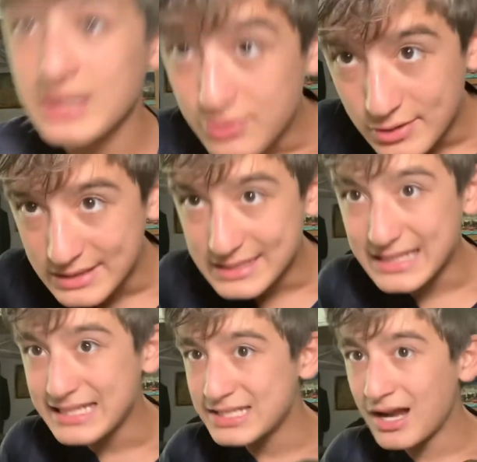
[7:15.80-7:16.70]
you can
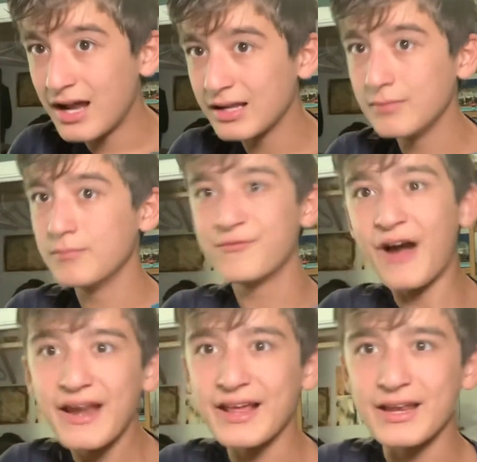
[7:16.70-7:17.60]
see he's not
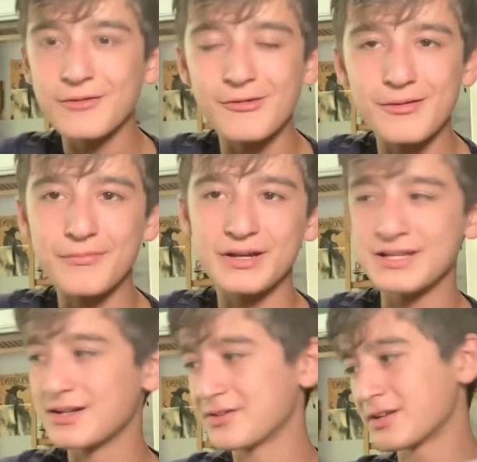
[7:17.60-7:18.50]
fighting anyone, but
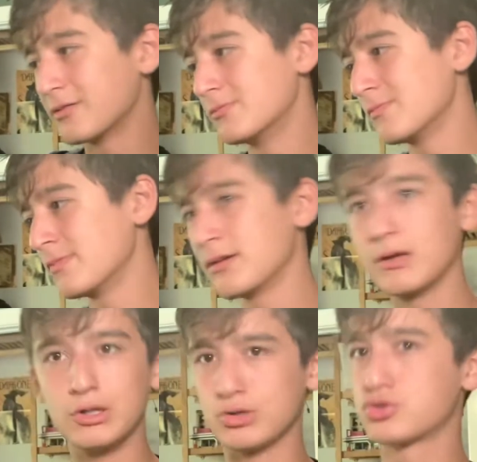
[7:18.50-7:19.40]
he's also
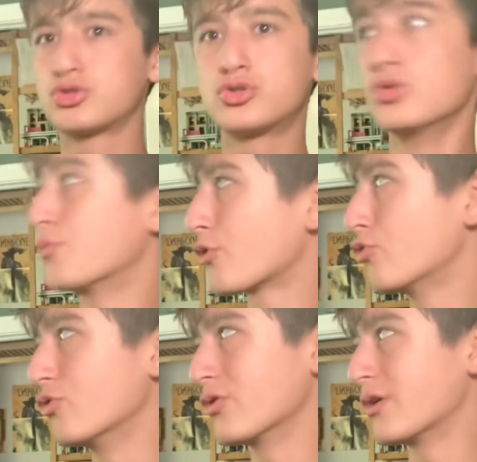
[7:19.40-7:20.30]
looks super
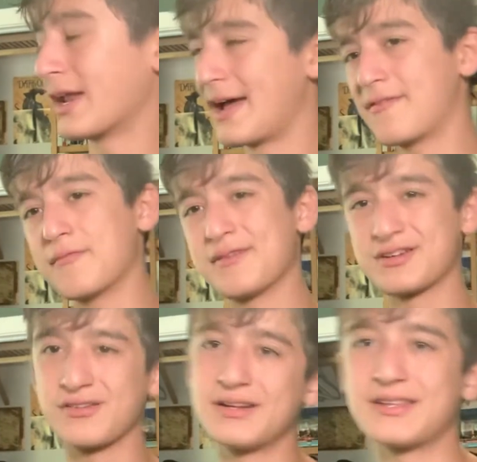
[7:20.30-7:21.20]
cool. I have a
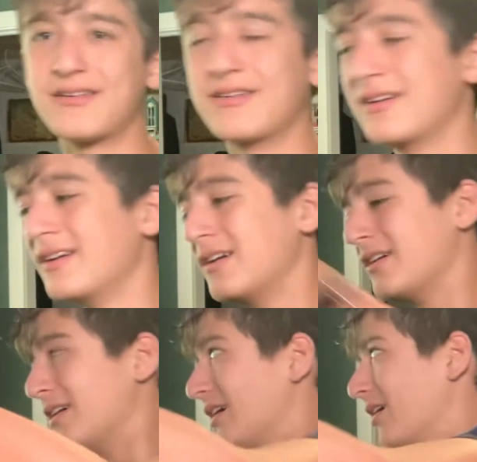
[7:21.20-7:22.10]
picture right there
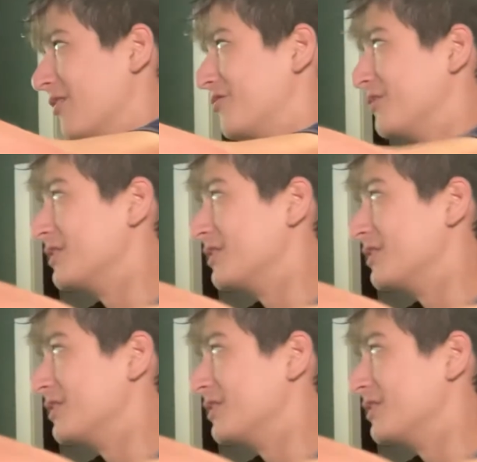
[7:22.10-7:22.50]
of the